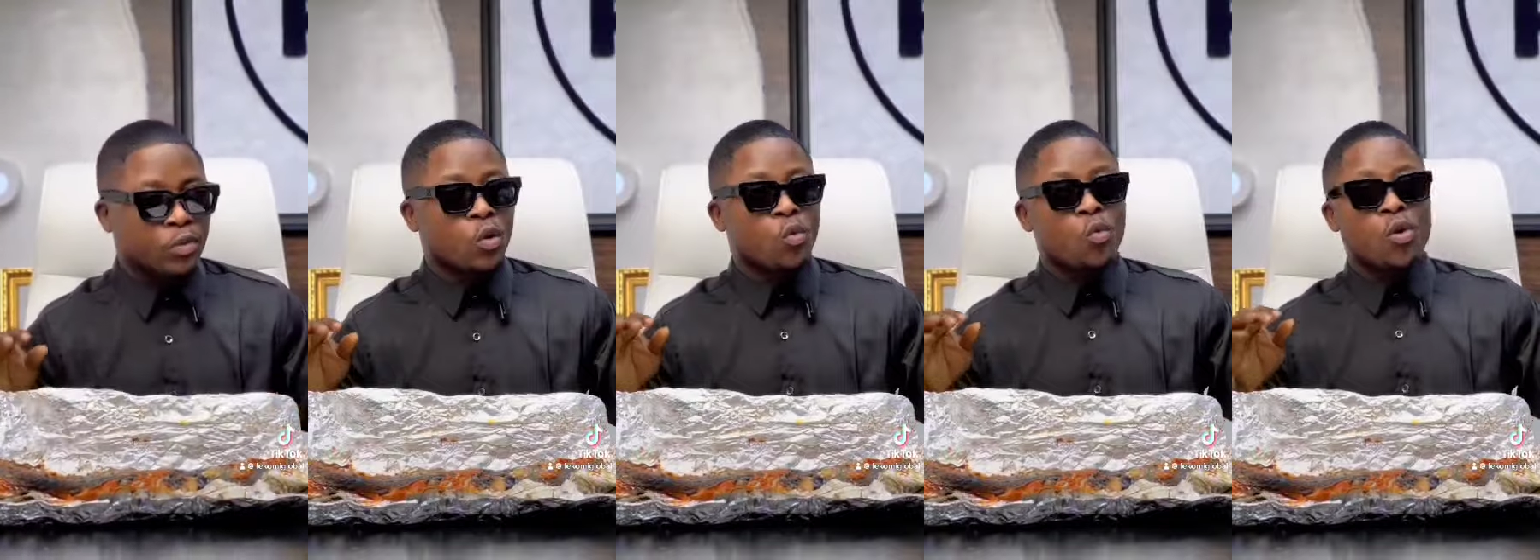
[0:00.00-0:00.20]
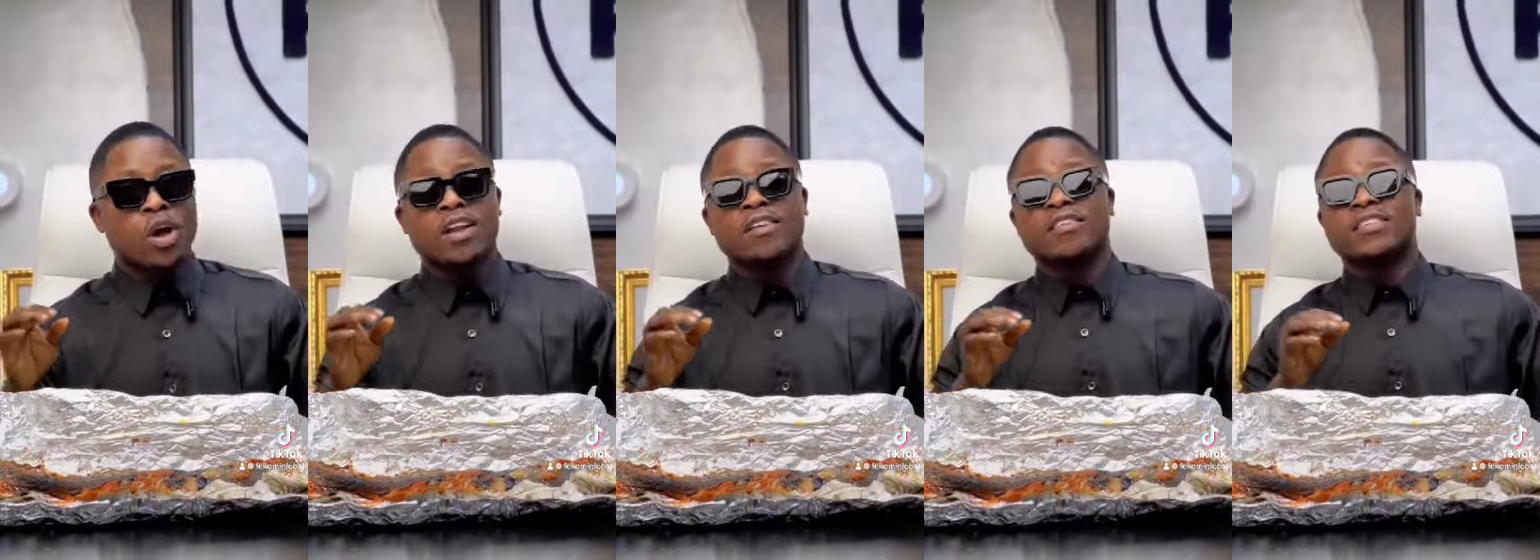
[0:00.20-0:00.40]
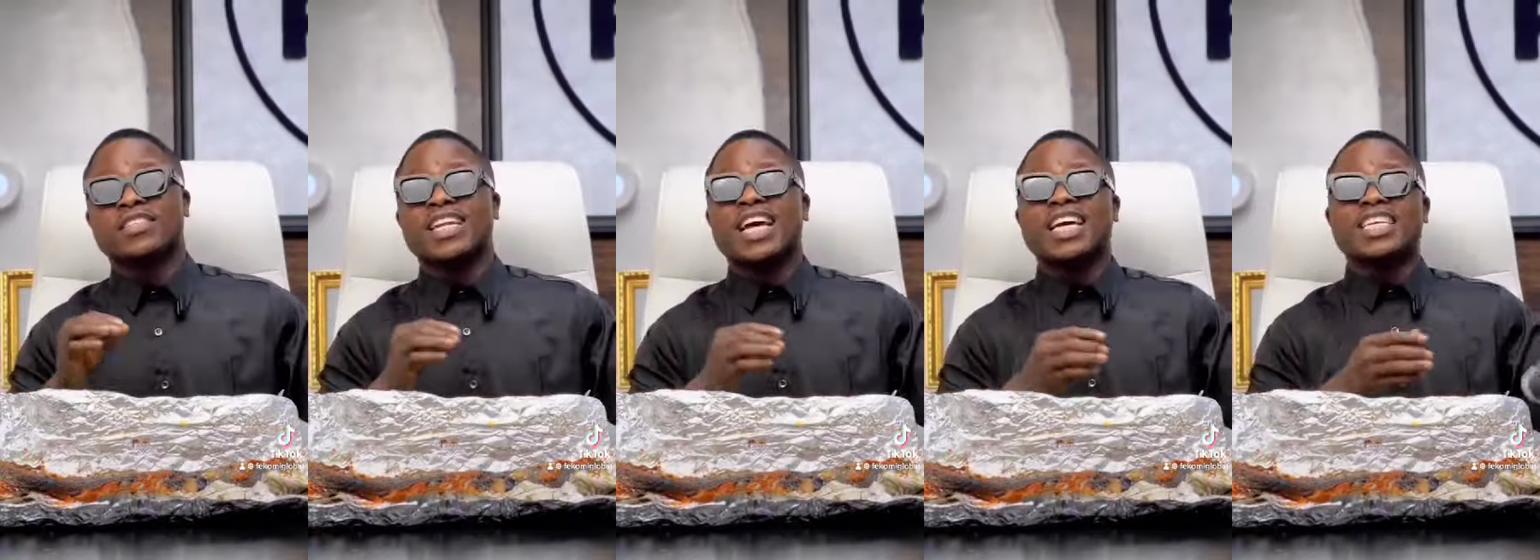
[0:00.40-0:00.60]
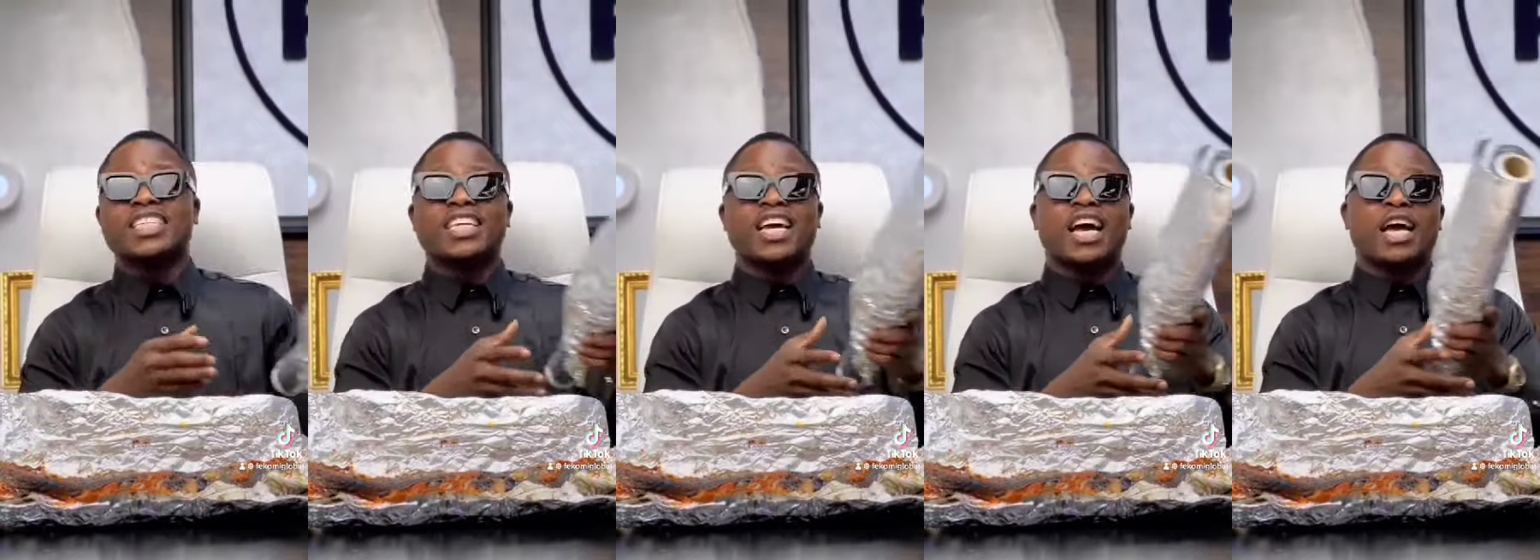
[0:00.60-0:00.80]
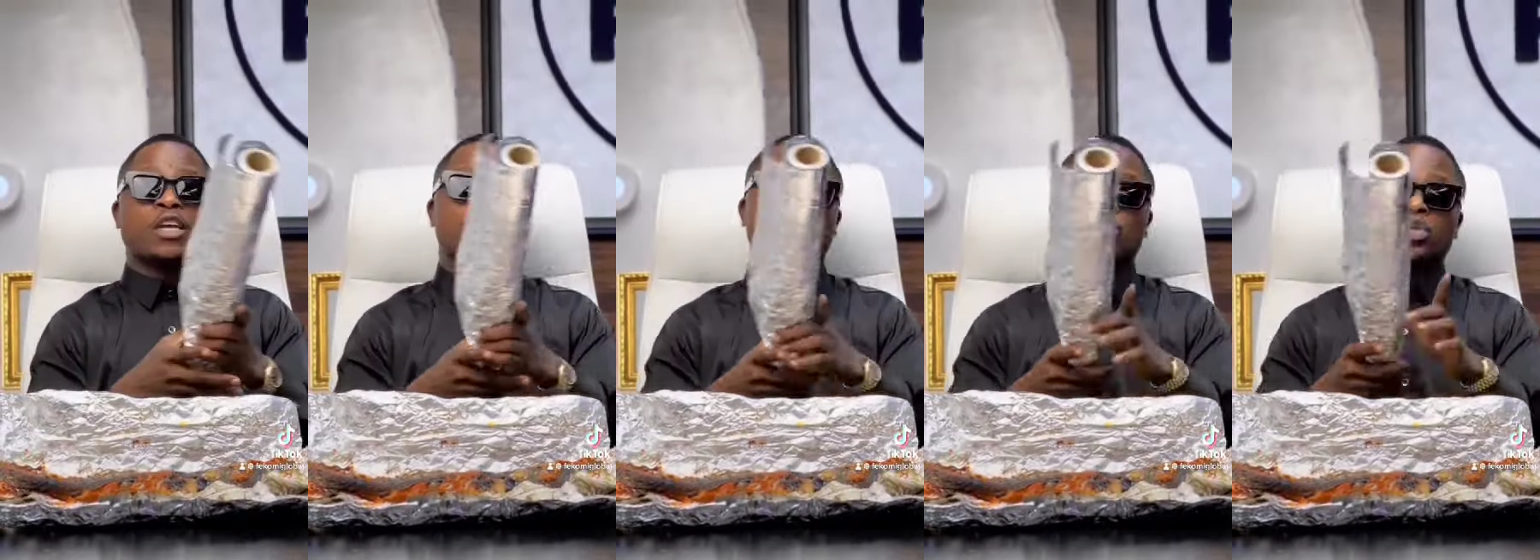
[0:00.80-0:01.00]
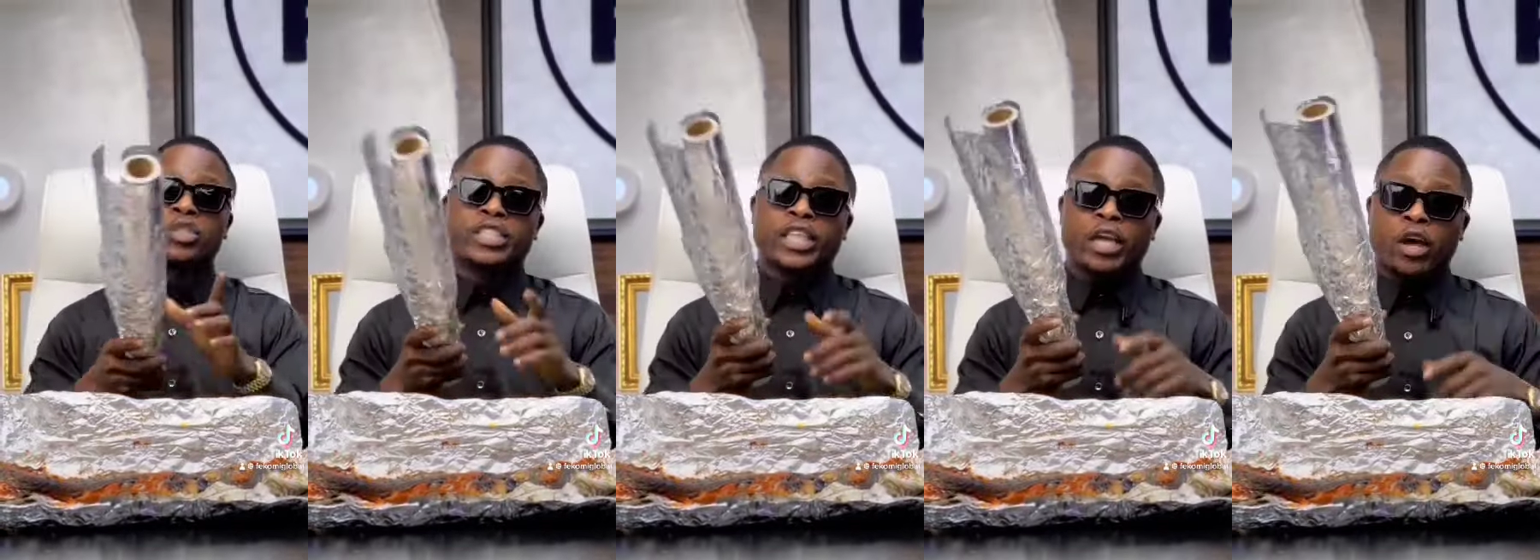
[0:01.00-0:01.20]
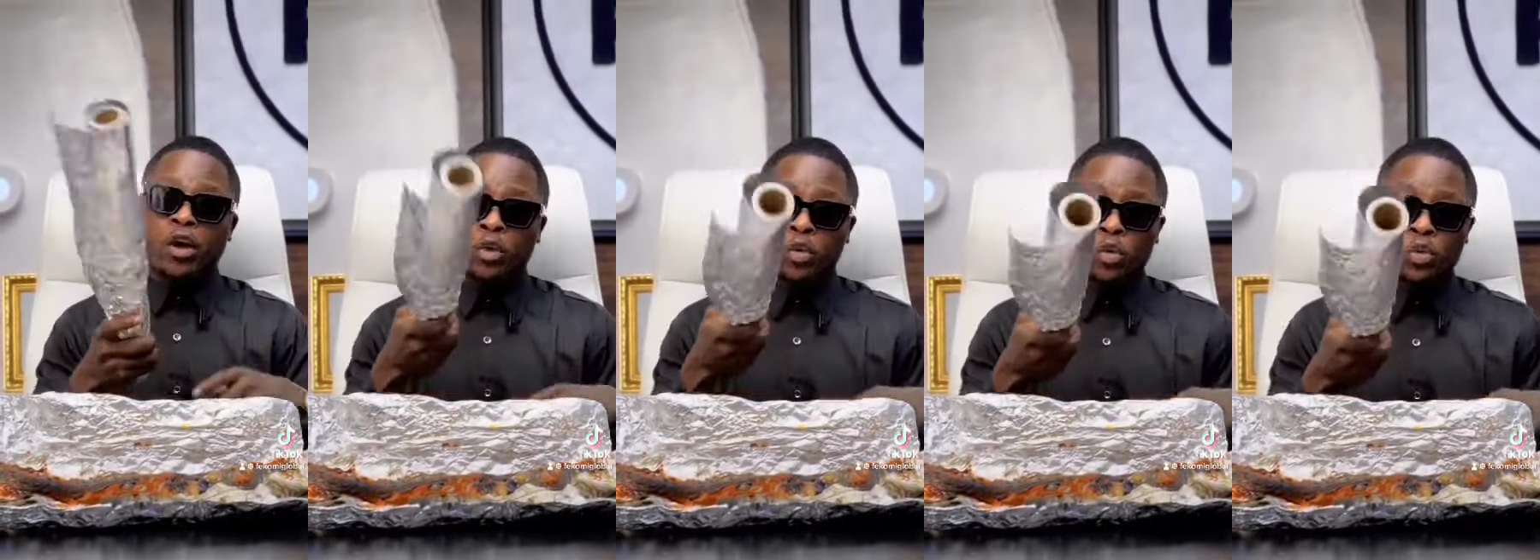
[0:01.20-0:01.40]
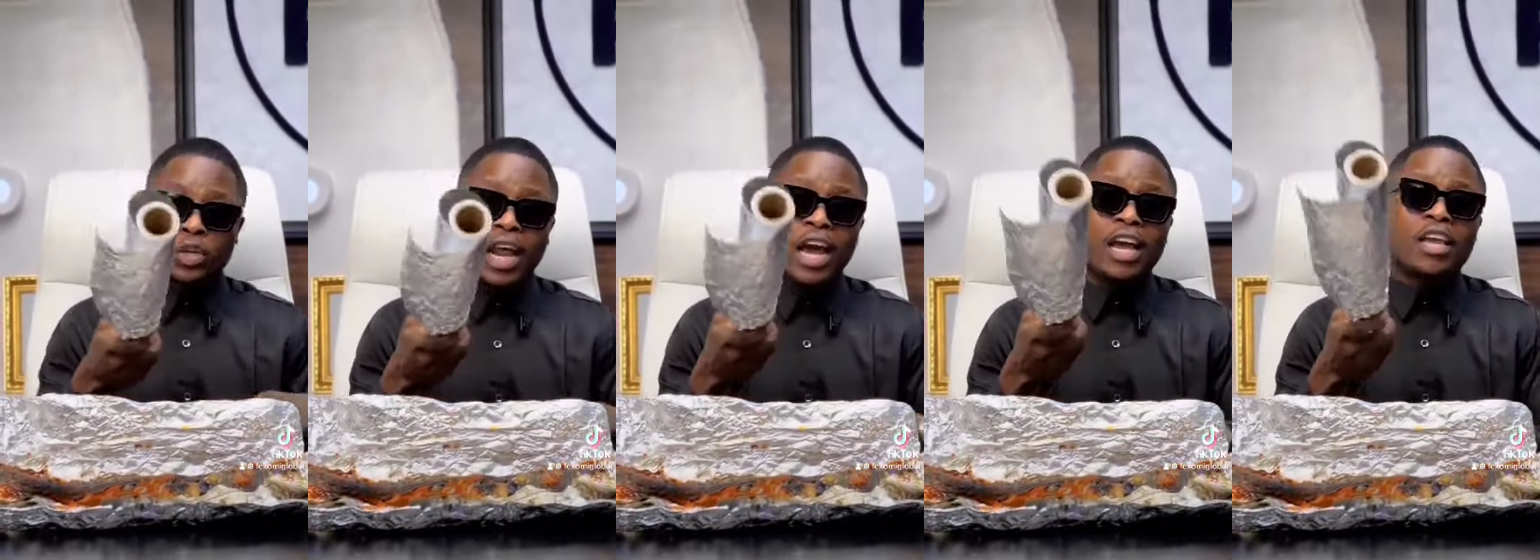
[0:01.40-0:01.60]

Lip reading: Well, it's actually, I should tell you